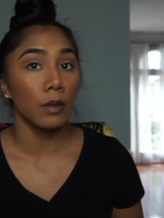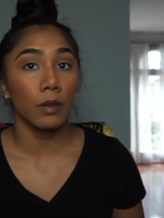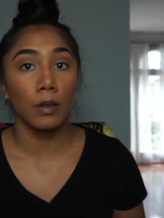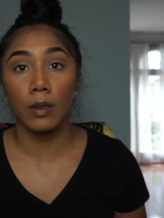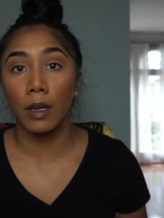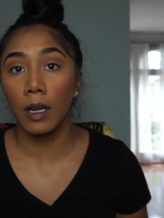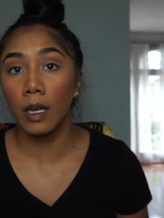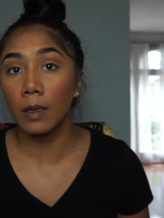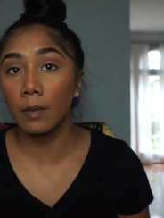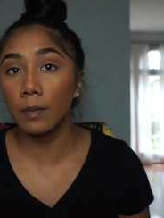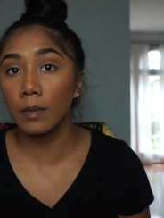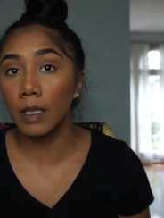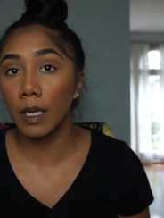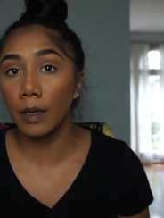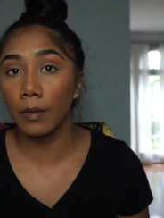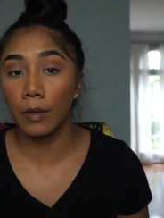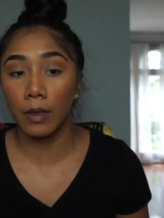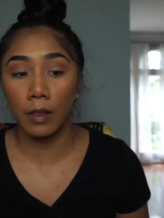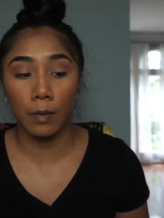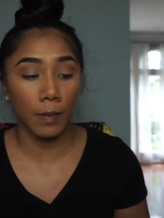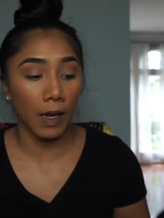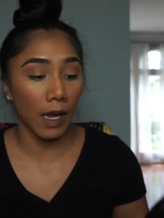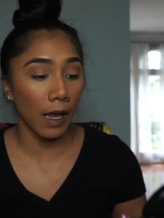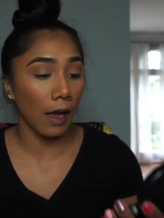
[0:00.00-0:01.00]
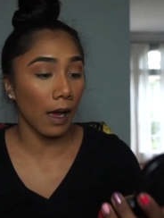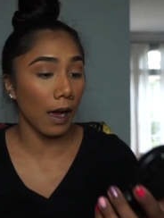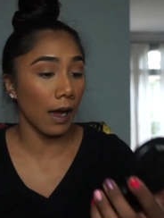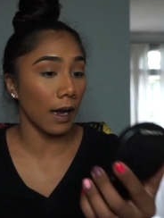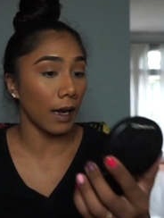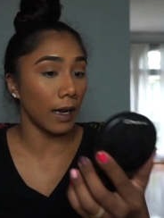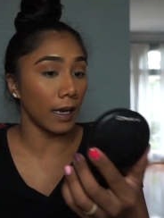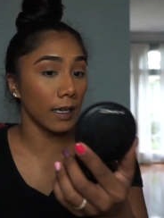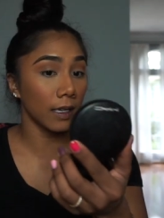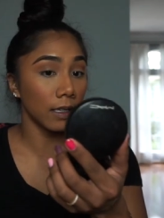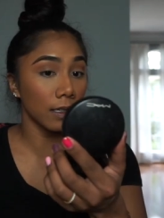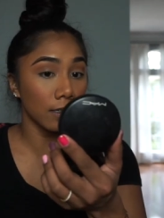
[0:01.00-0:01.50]
so now I'm done with my
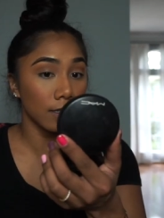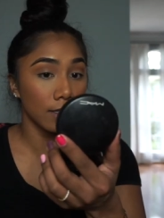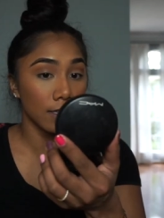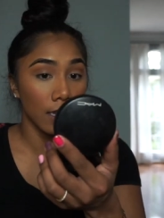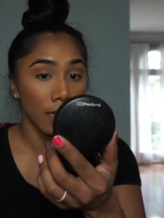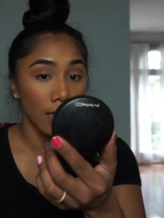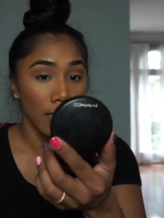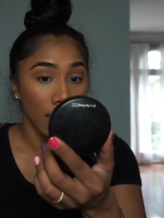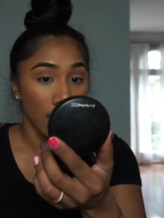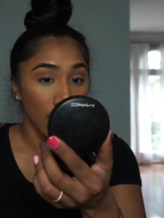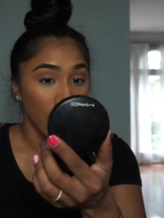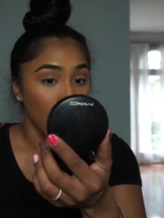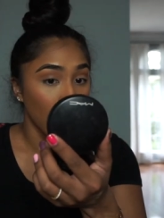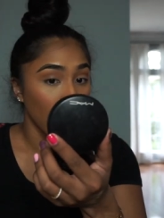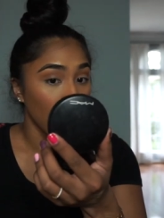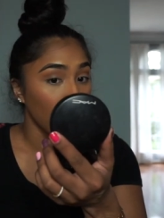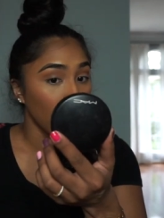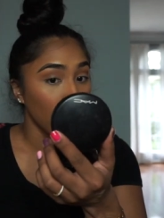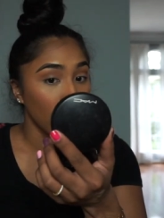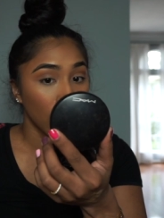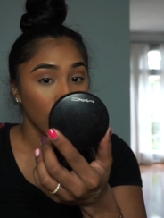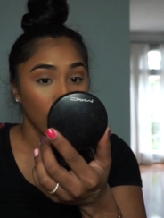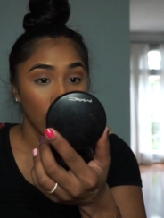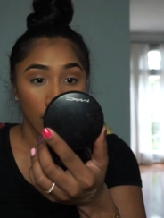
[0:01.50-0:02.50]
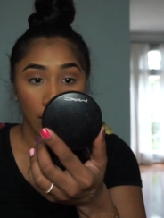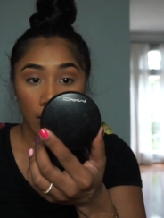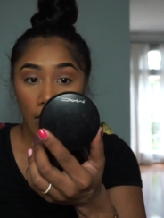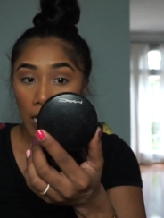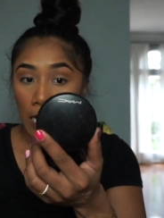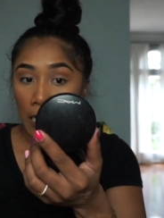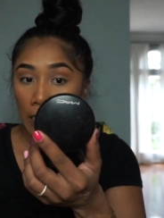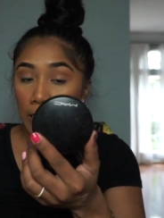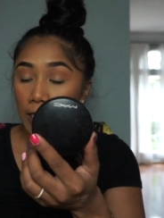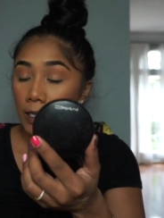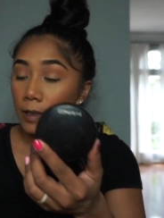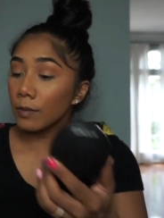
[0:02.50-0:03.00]
eyes. And
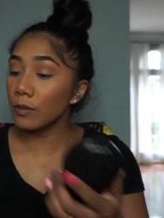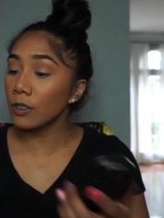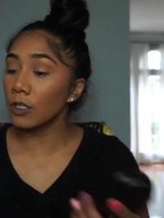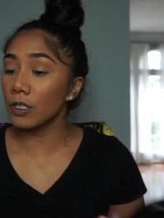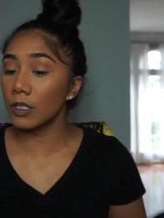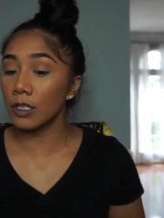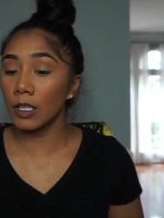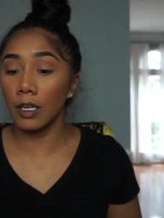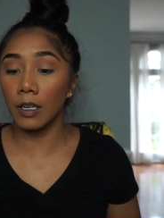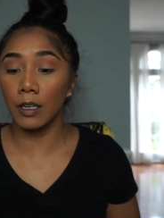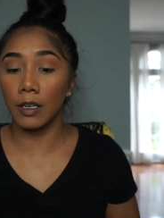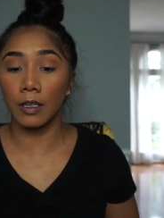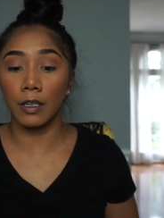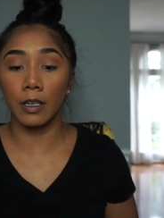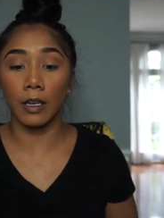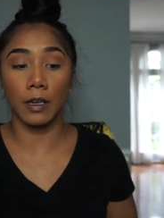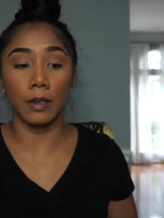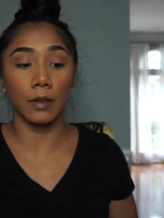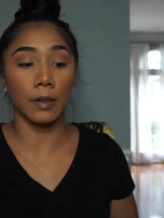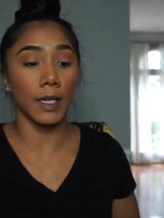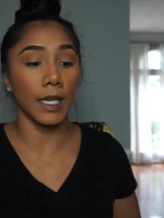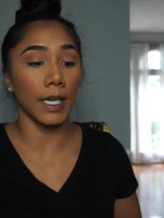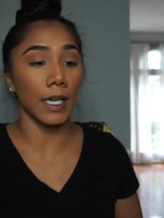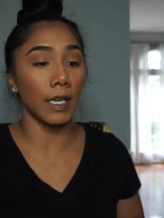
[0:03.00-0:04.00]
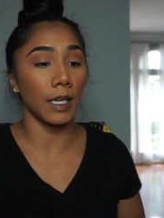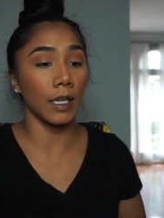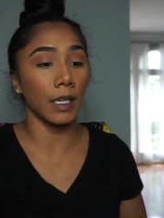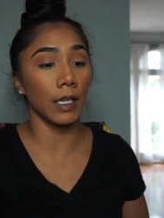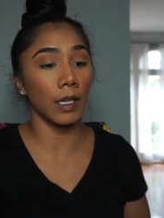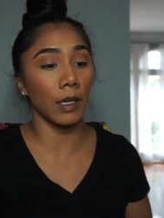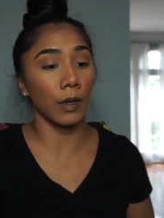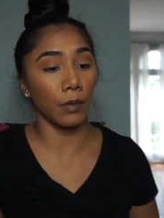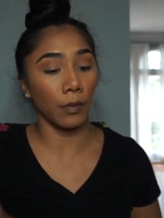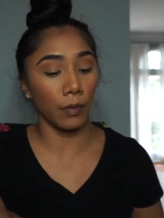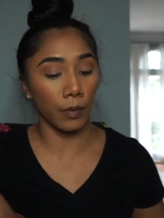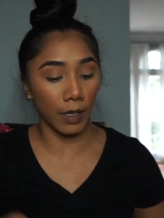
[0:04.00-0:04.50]
I'm just gonna go
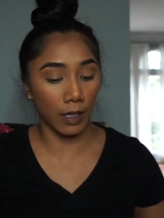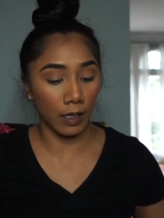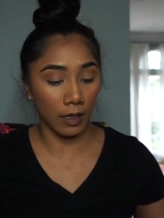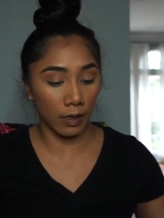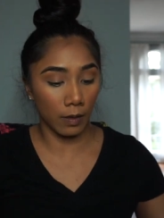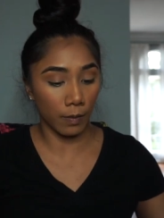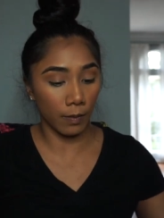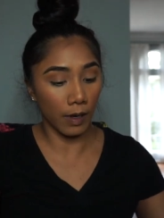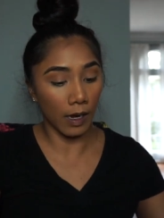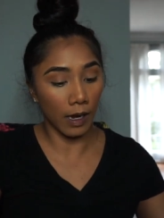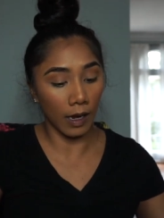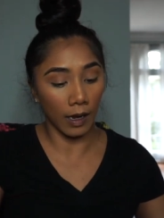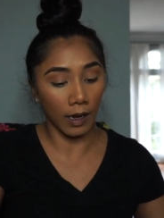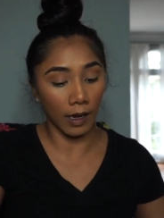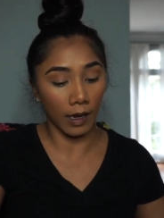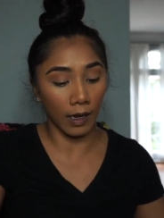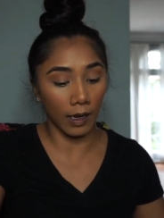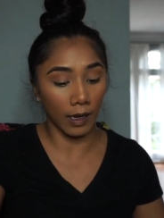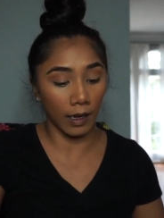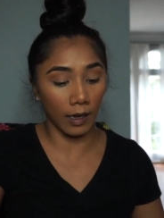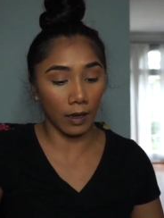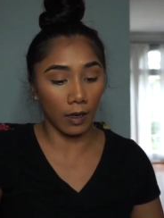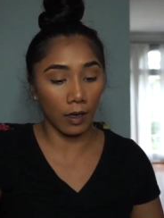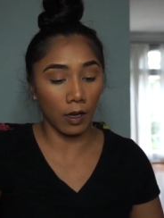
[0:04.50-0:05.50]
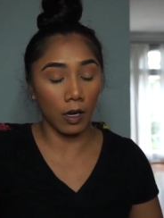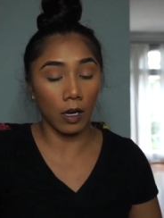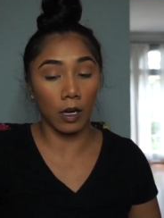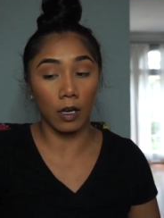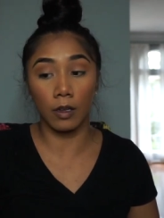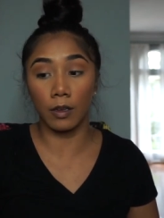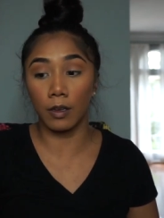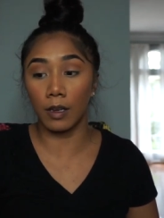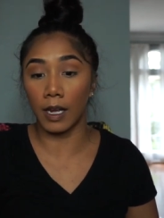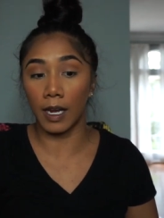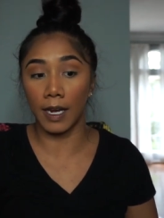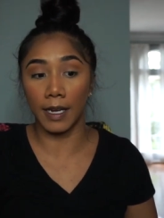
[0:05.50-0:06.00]
in with my
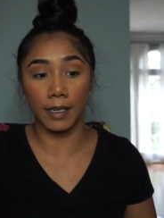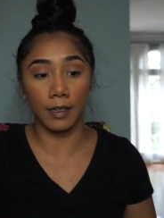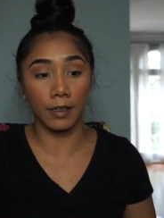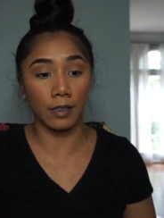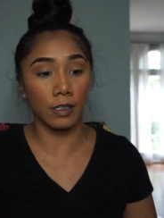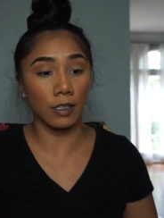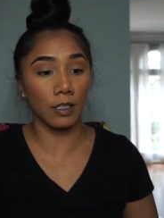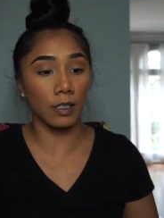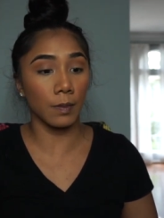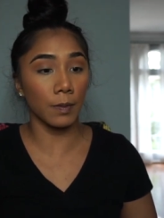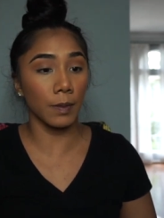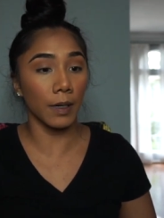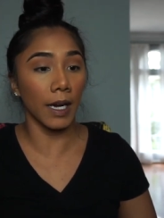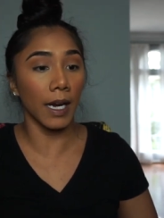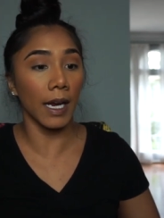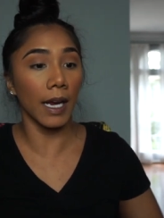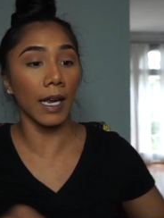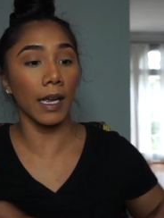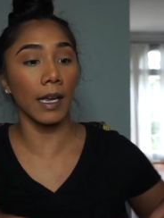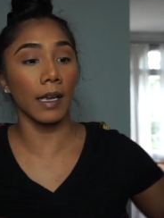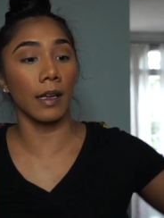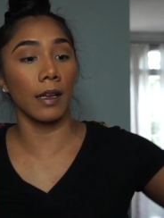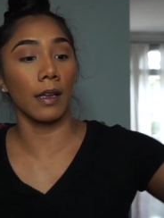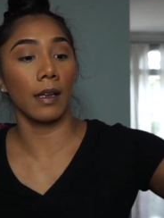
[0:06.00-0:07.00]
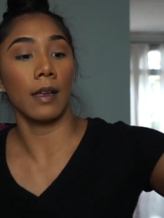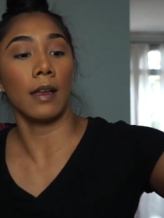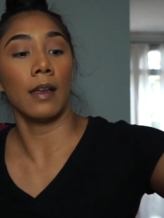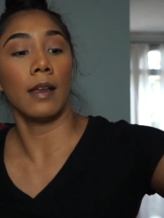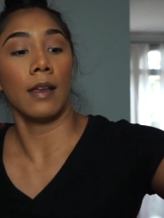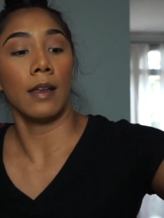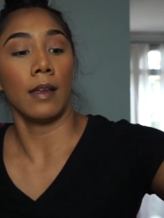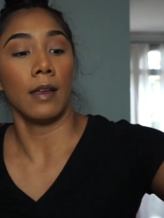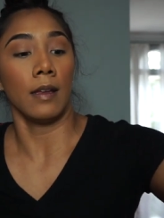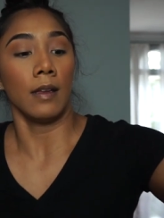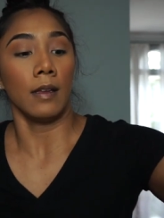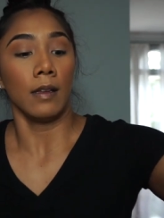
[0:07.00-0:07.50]
all-nighter spray.
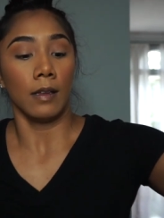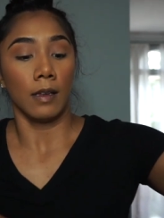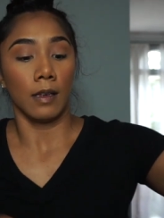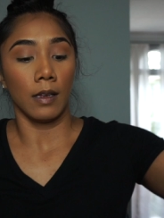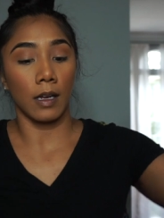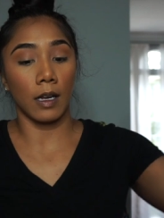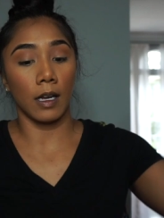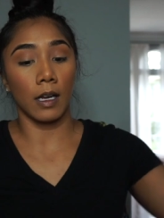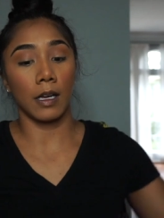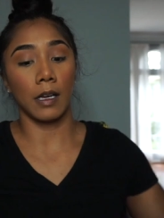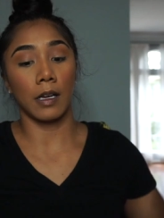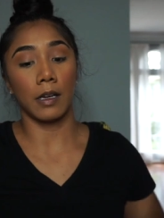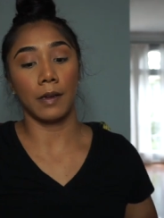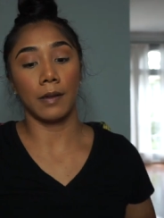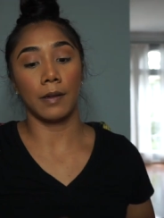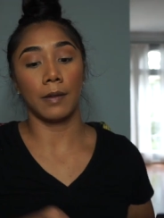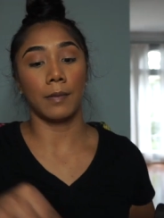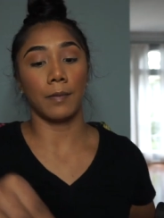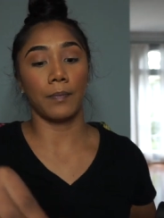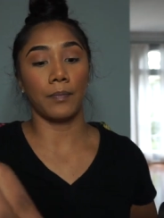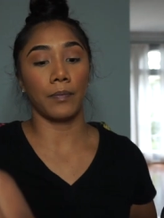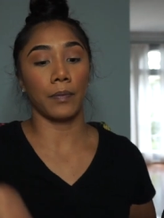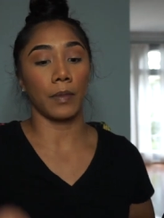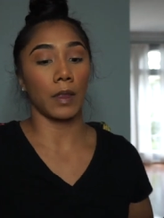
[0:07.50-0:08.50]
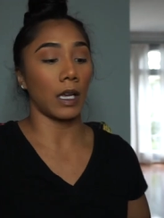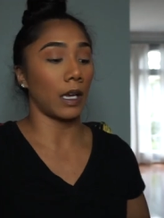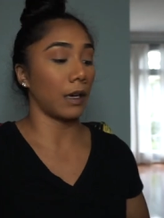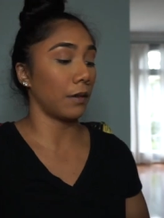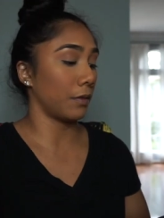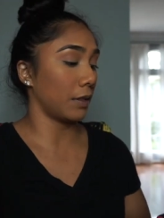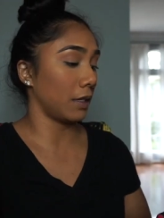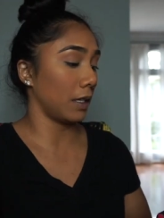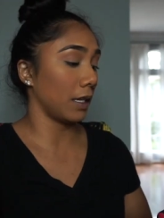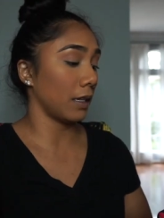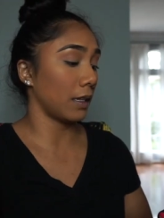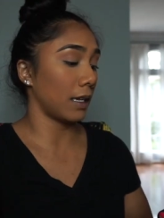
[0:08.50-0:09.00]
I
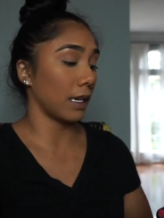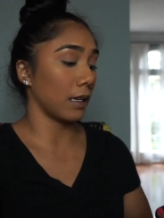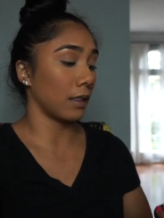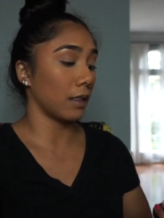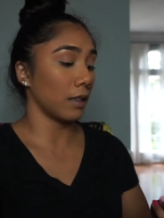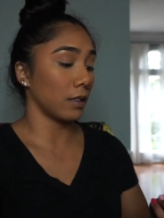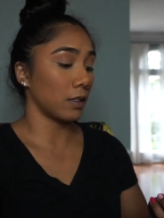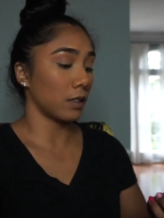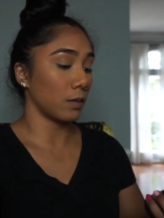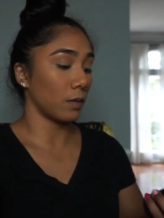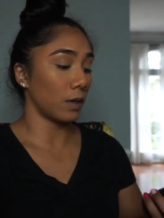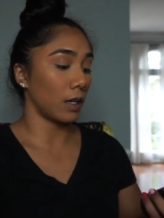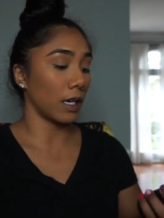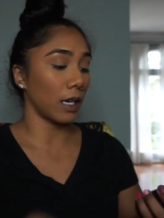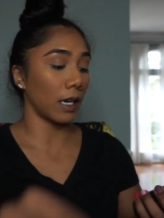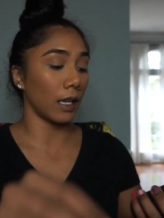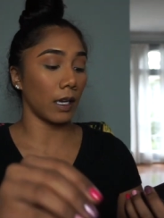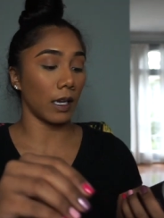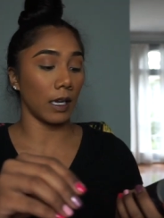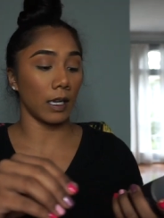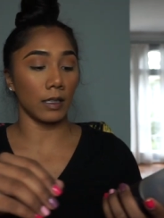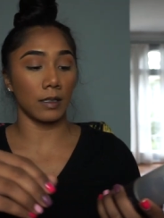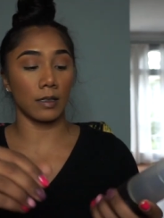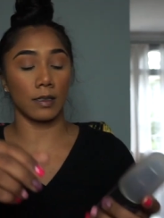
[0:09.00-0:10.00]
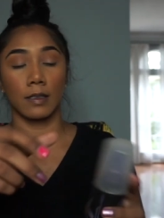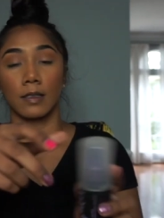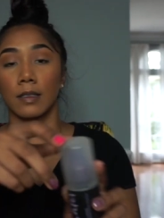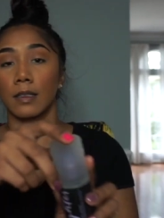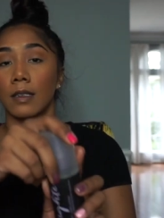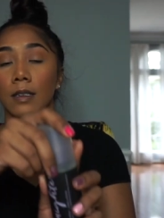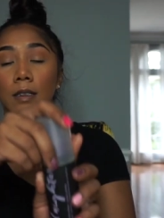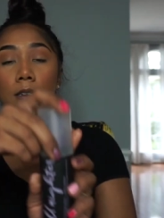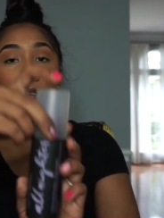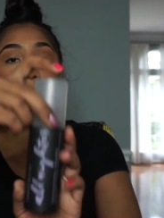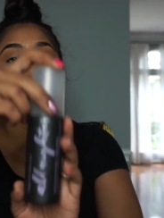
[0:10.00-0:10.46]
really like this one. It's